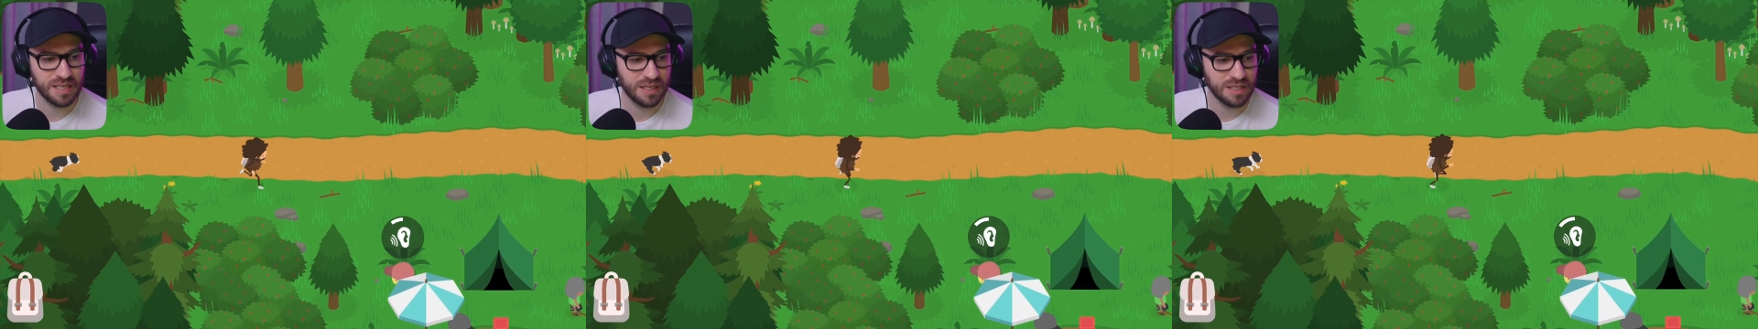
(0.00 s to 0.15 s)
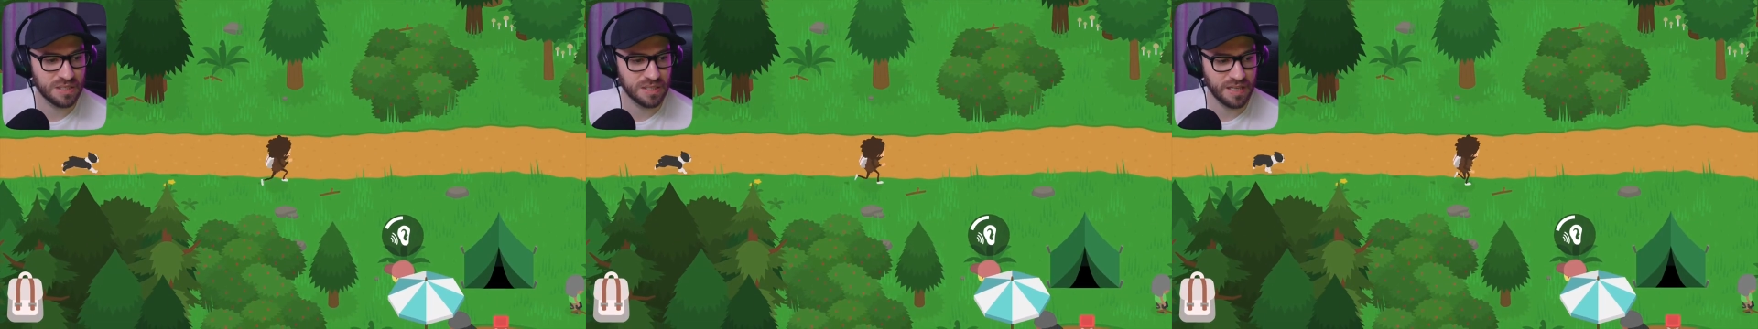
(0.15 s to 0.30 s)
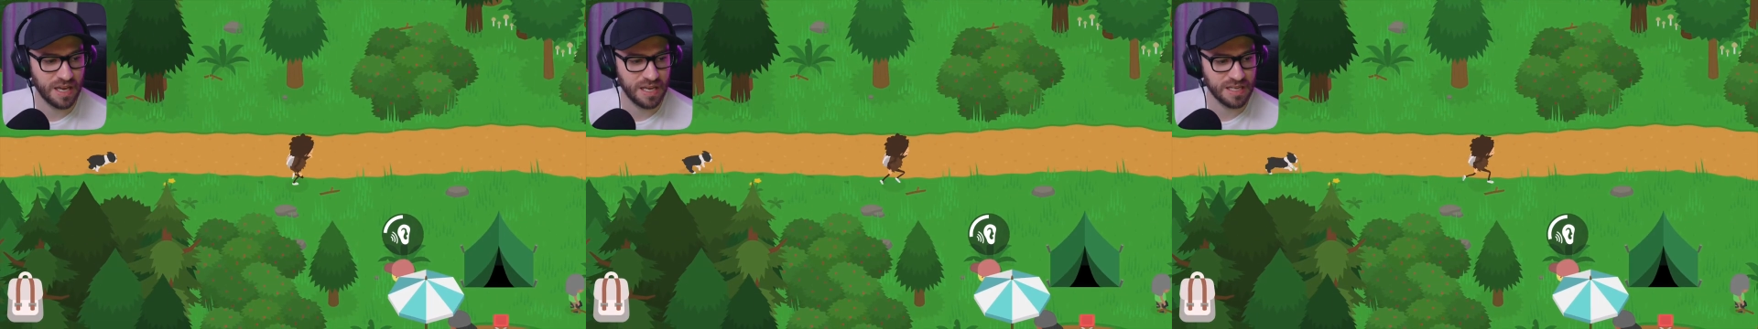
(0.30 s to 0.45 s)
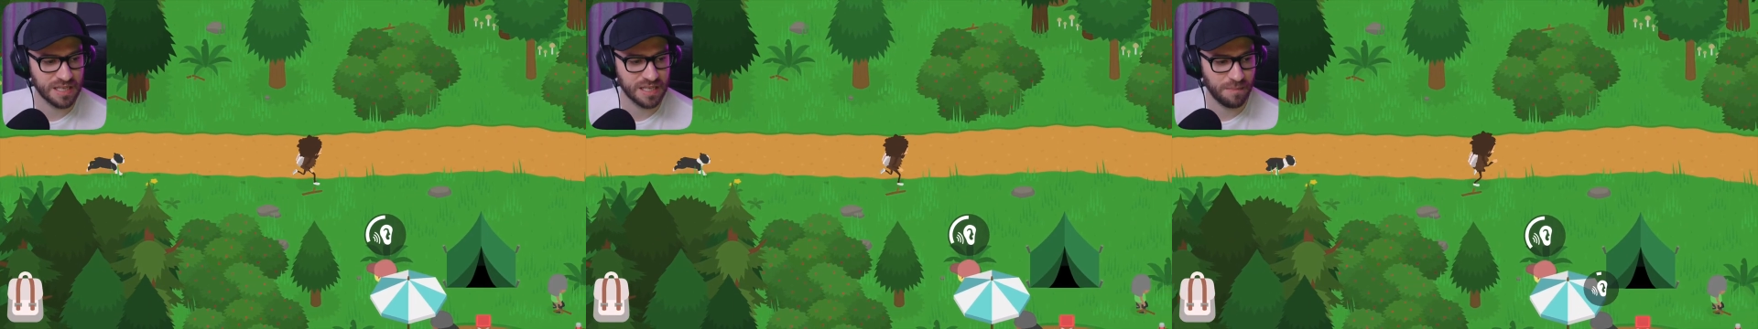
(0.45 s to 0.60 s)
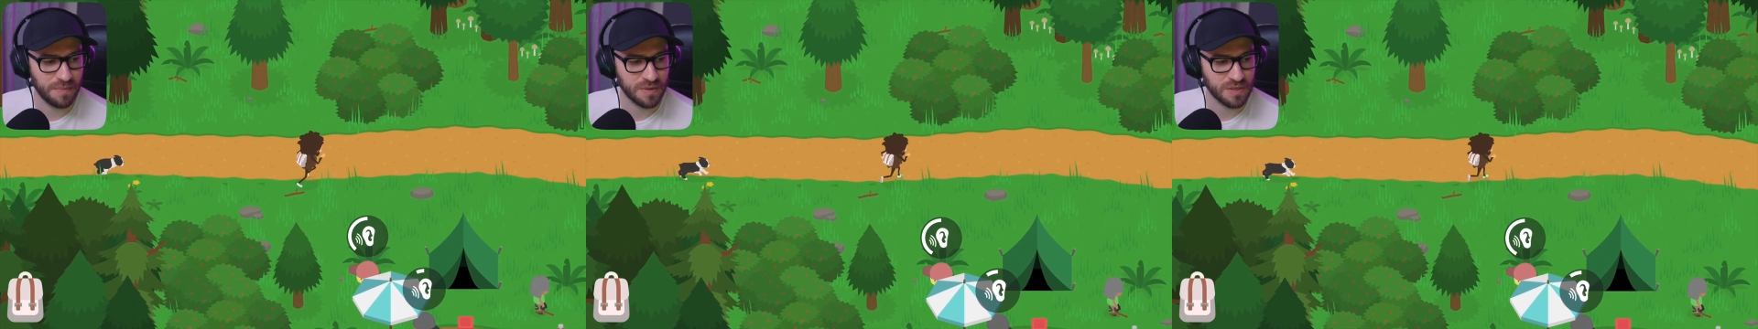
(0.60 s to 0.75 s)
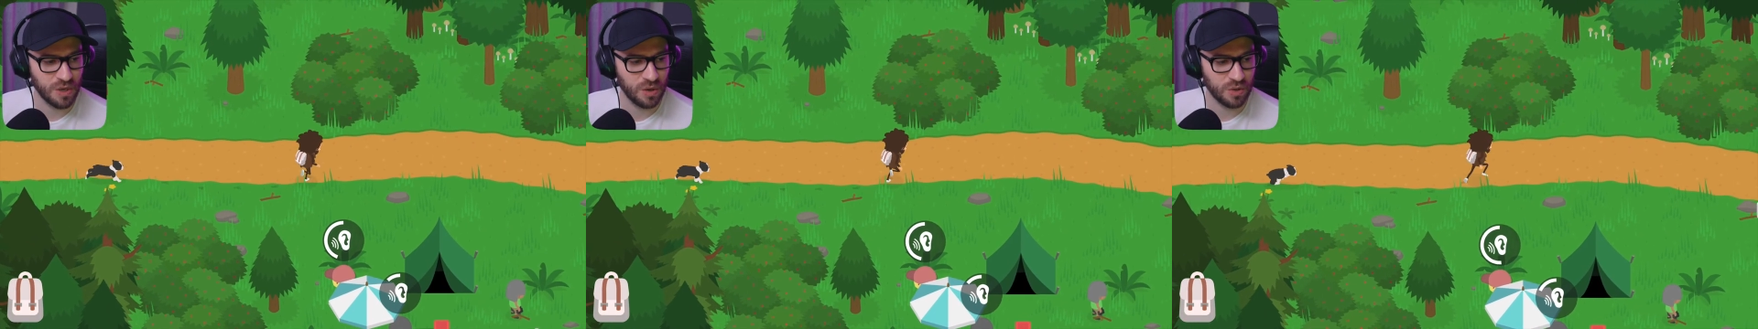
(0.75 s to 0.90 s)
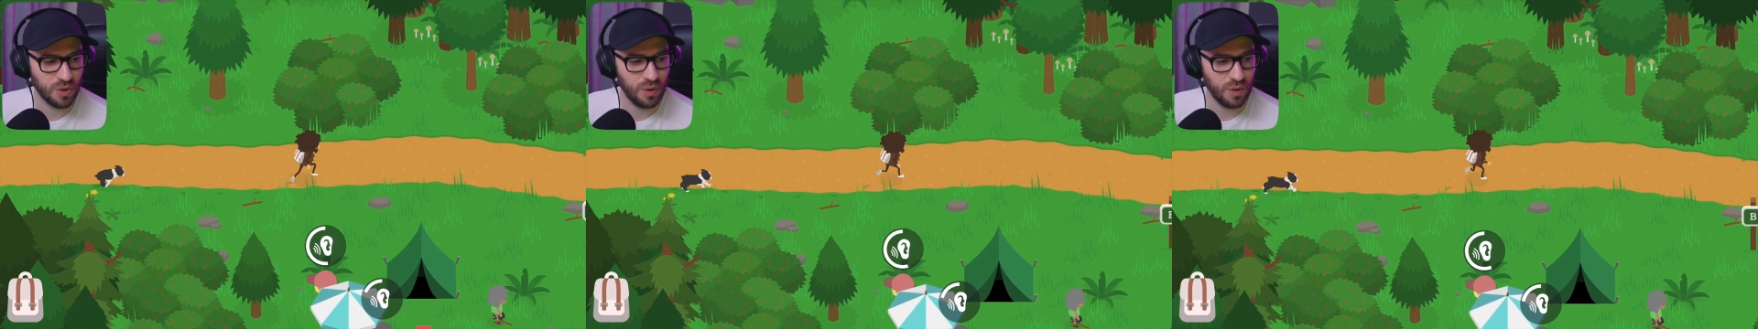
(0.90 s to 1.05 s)
in today's
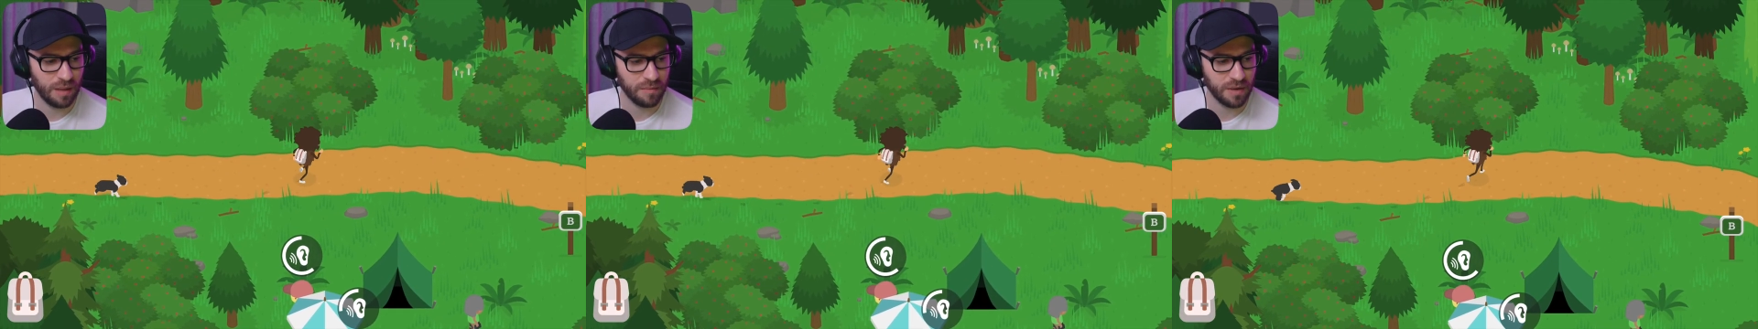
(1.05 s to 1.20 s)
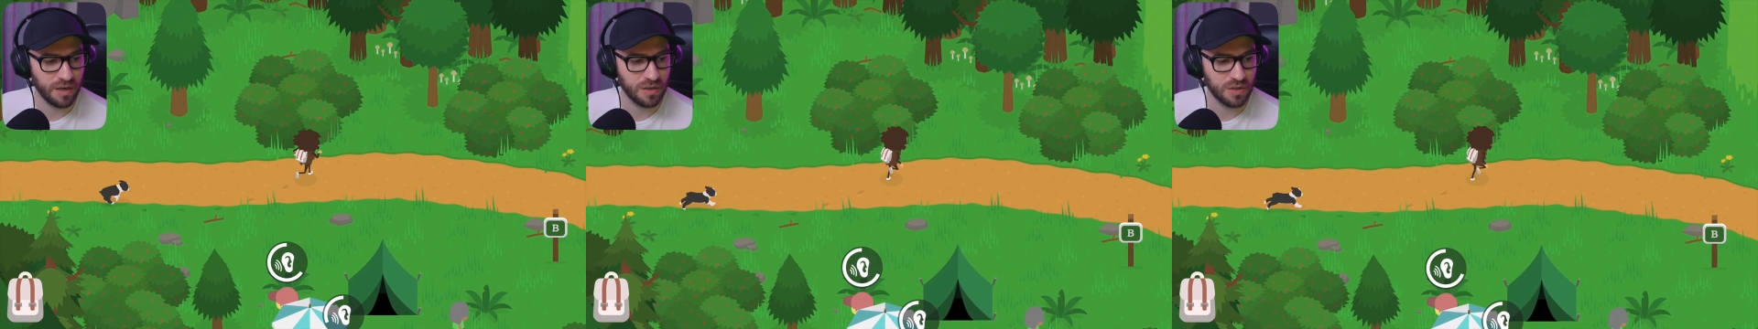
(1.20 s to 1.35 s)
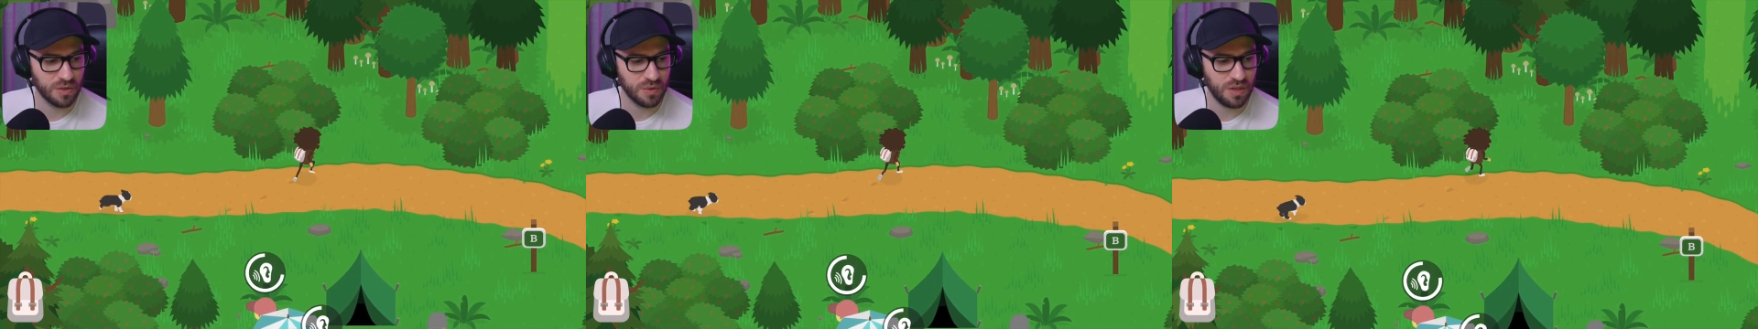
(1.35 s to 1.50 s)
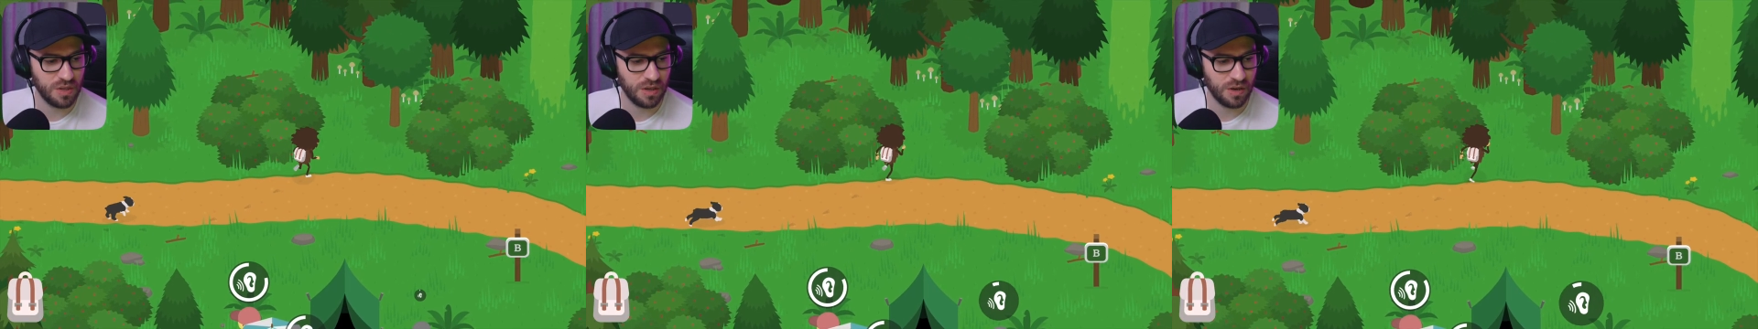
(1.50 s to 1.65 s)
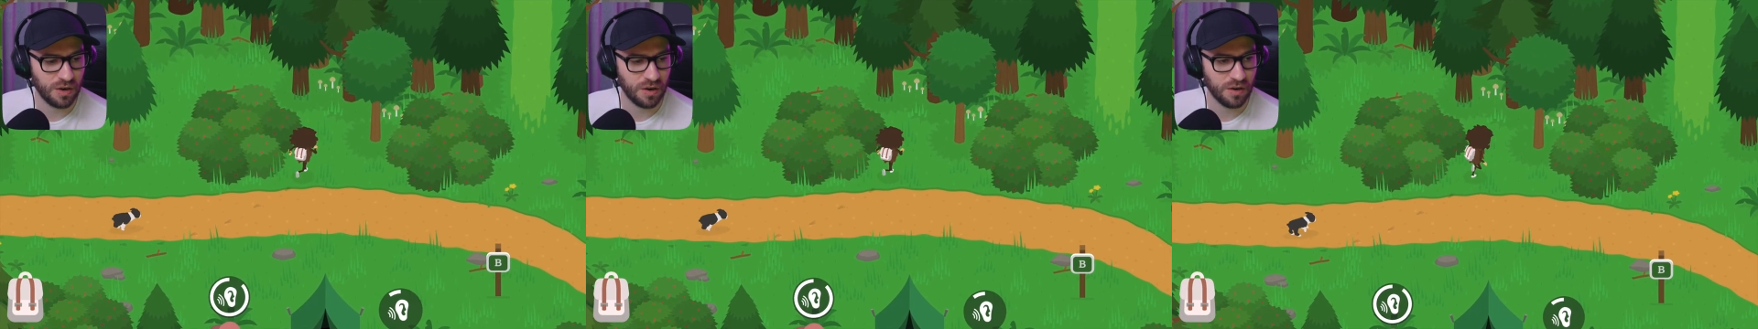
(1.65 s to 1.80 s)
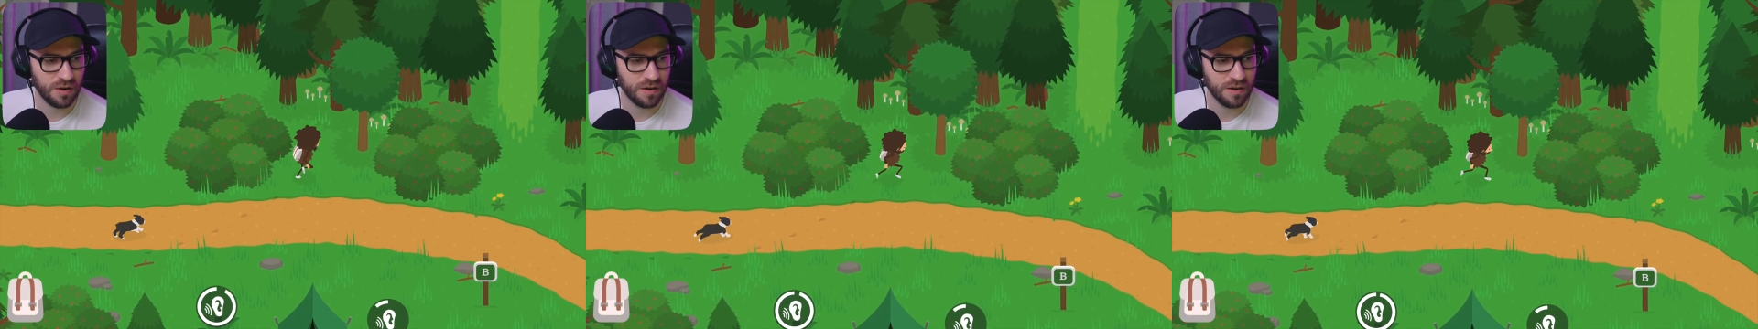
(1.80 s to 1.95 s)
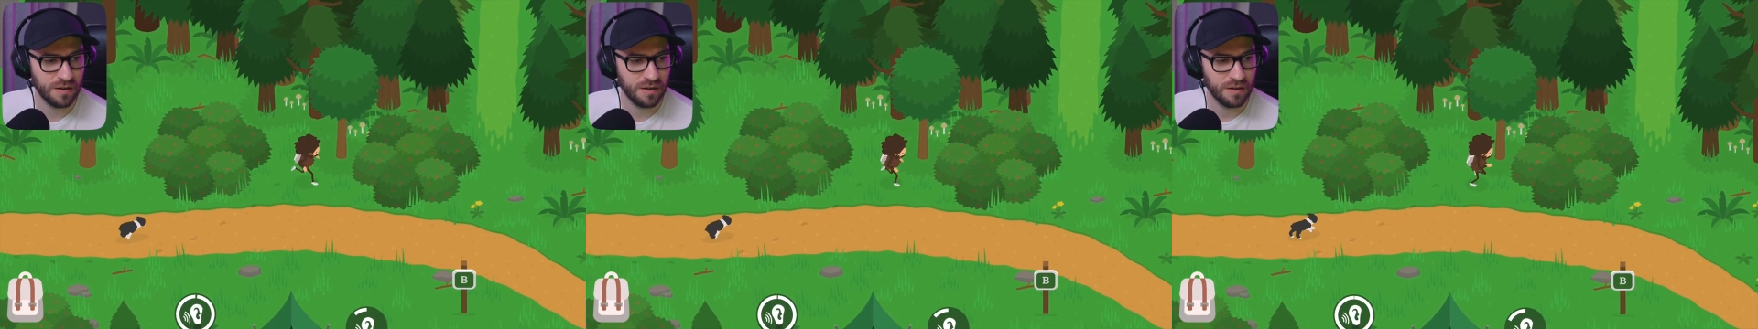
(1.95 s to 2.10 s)
episode. All I'm gonna do
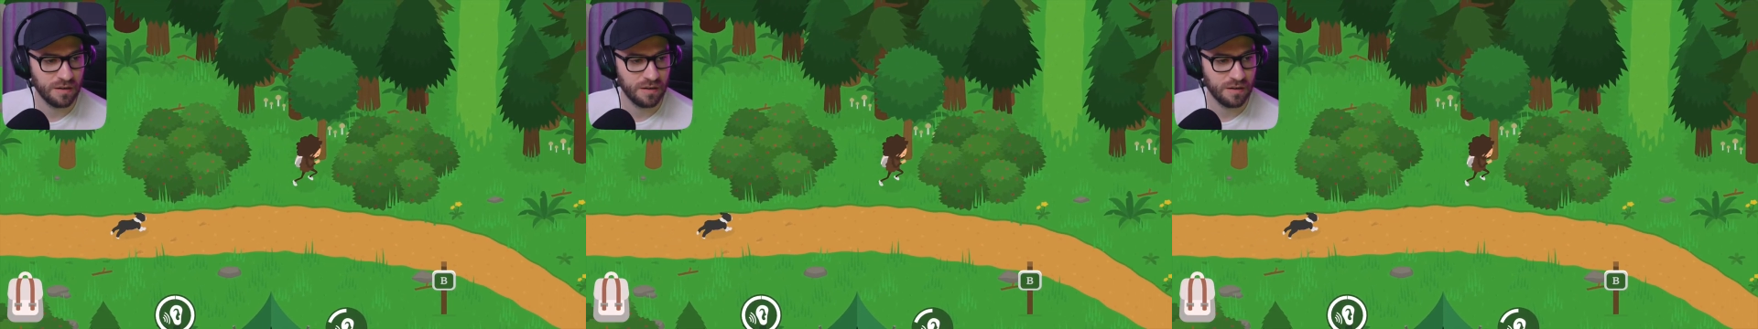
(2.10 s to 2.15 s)
here,